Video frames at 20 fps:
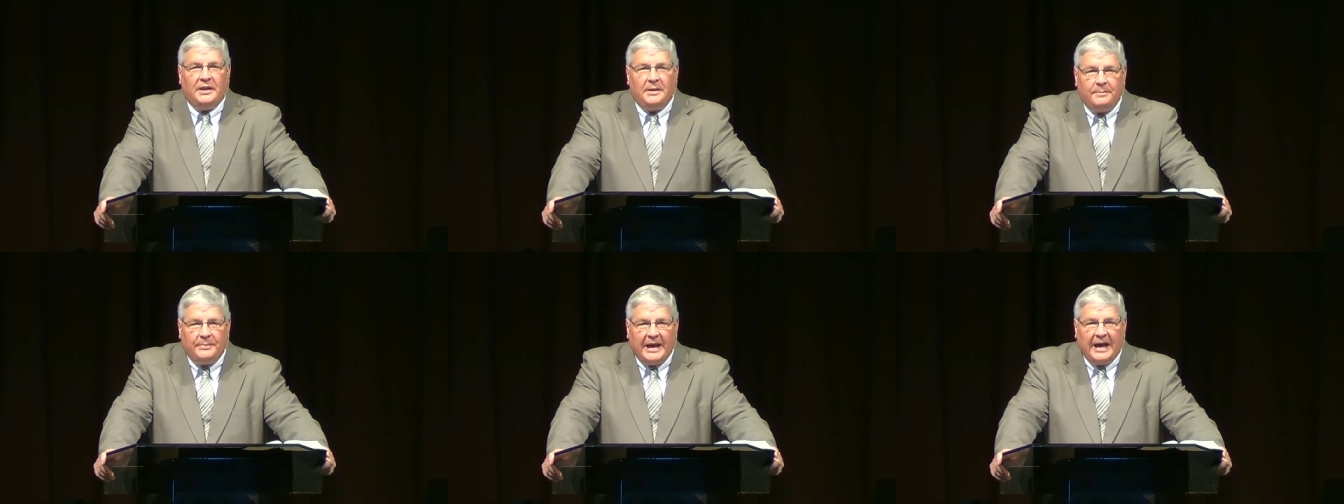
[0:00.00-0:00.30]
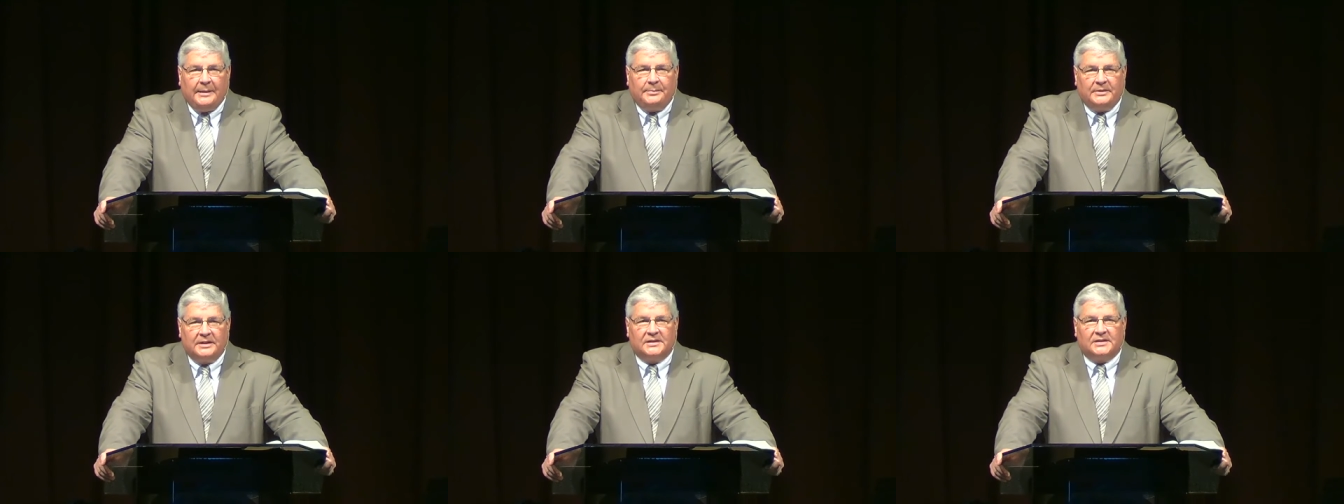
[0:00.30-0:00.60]
the
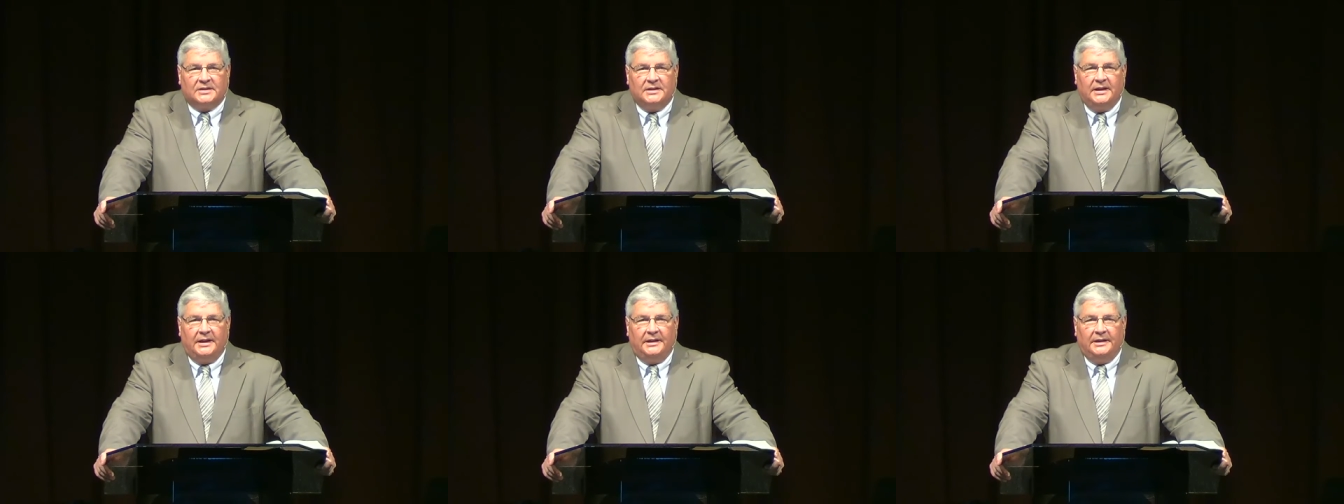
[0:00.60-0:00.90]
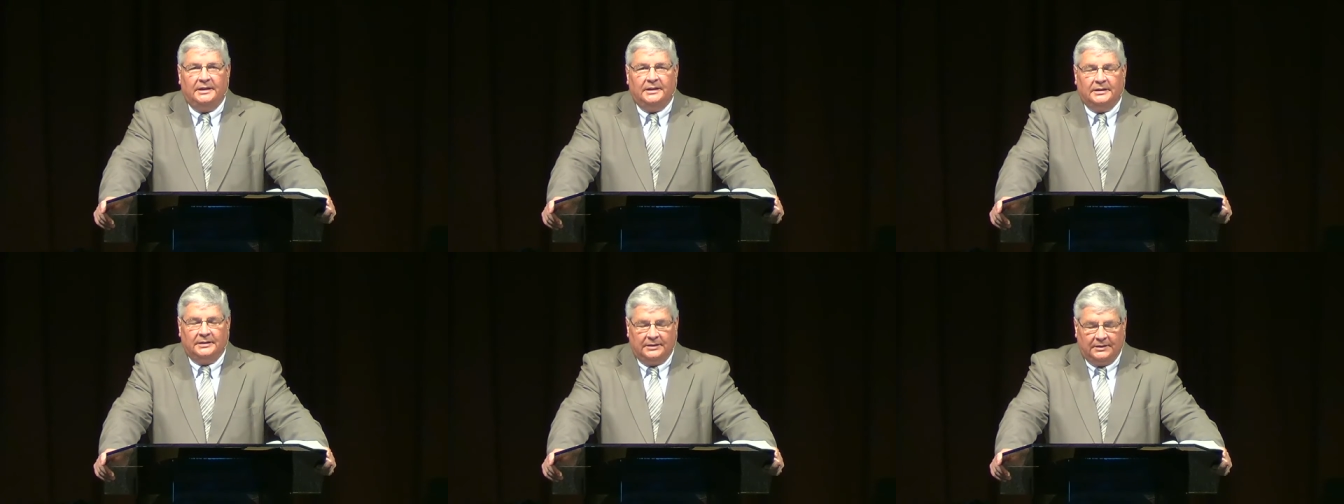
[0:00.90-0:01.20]
Baptist
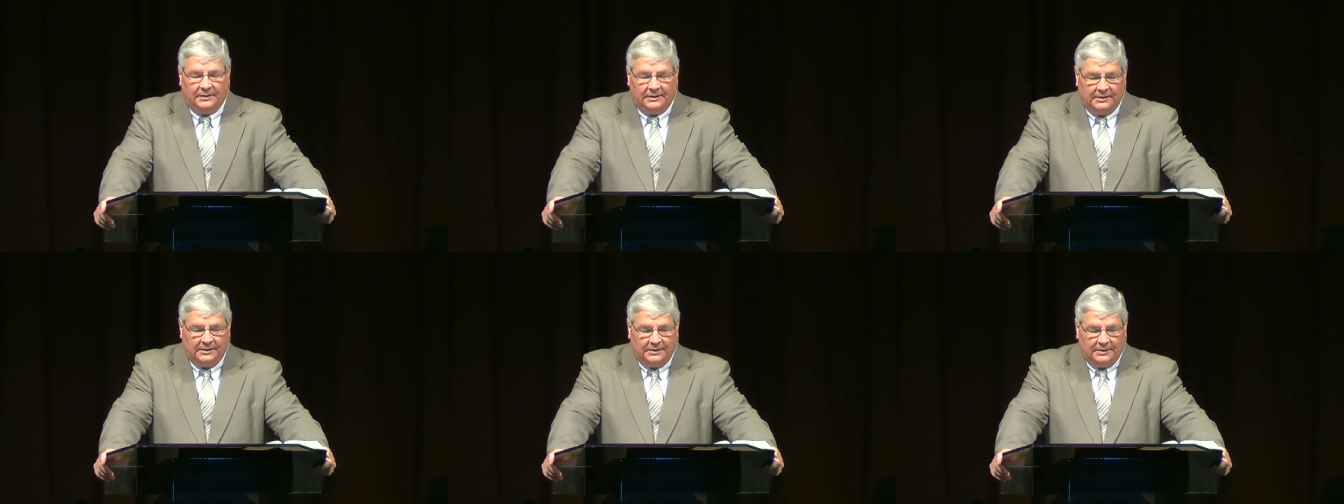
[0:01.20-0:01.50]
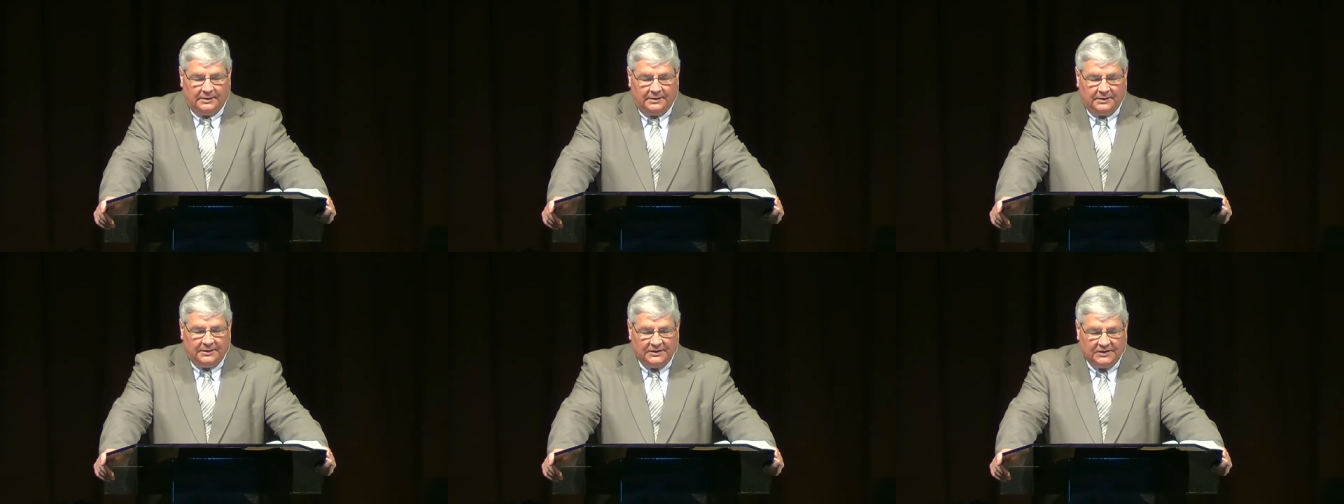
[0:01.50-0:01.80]
did.
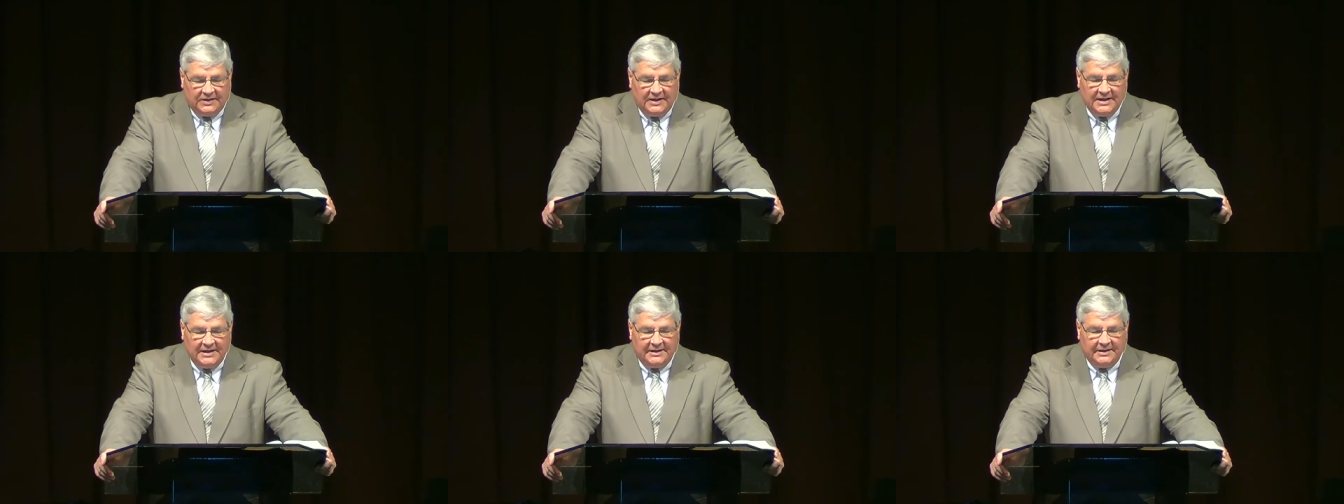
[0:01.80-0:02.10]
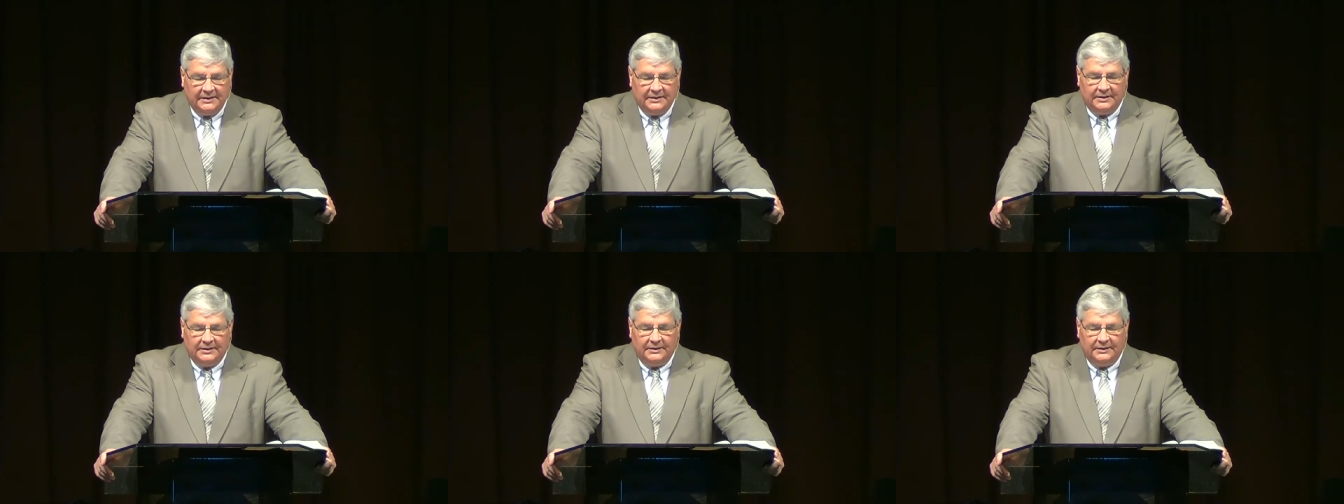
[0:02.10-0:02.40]

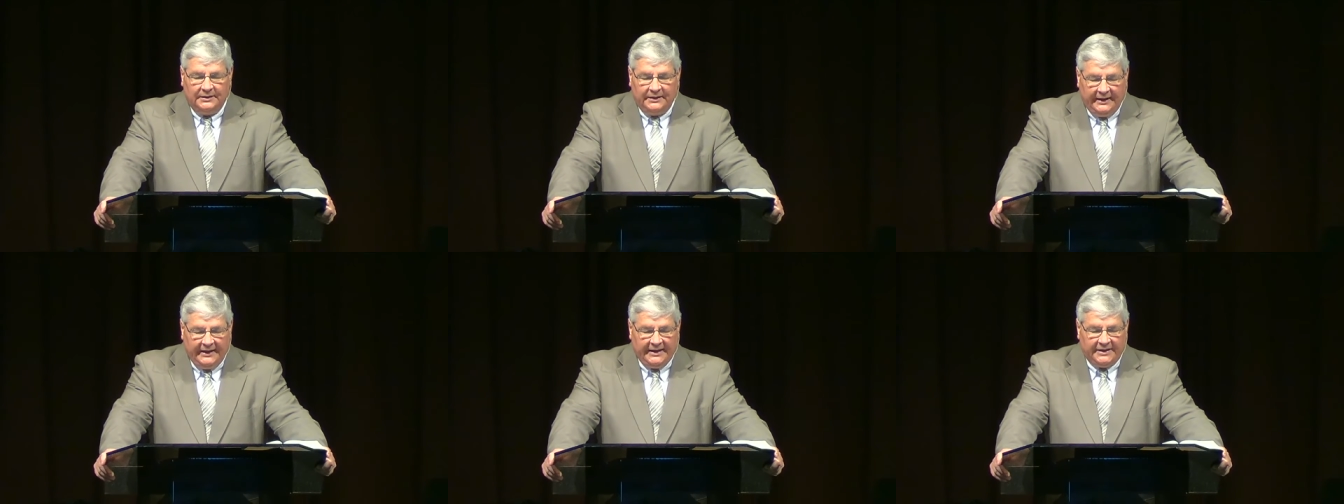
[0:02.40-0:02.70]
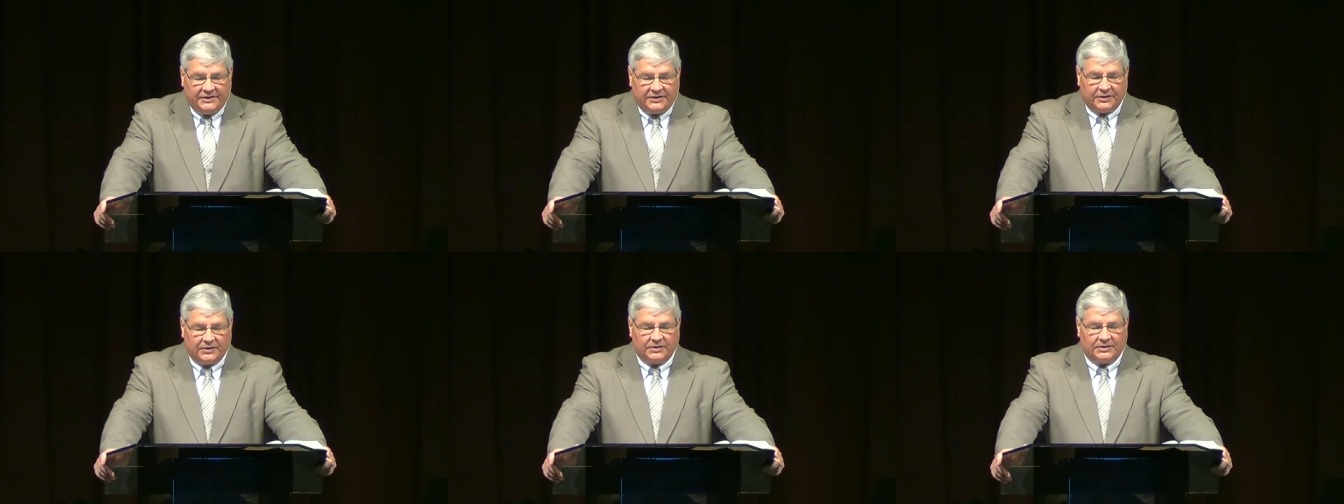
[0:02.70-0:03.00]
Seek
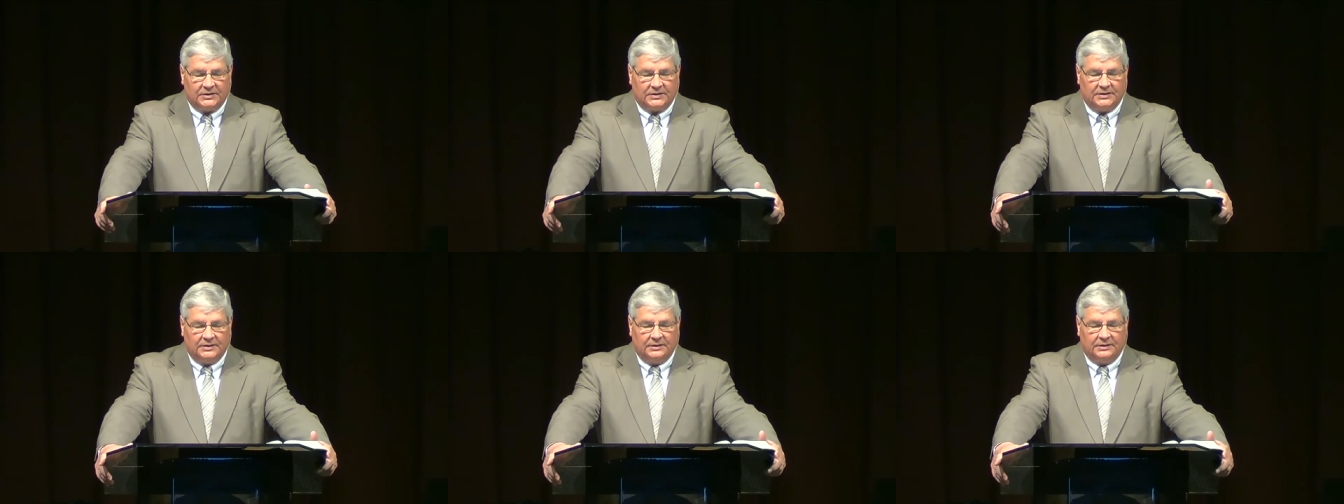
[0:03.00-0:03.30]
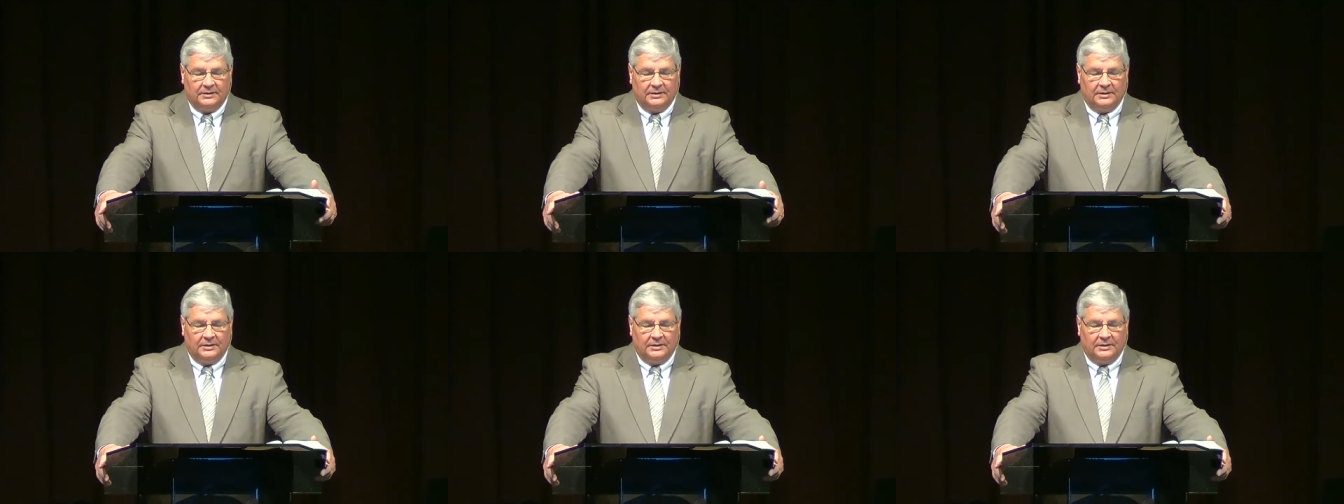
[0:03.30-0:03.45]
answers.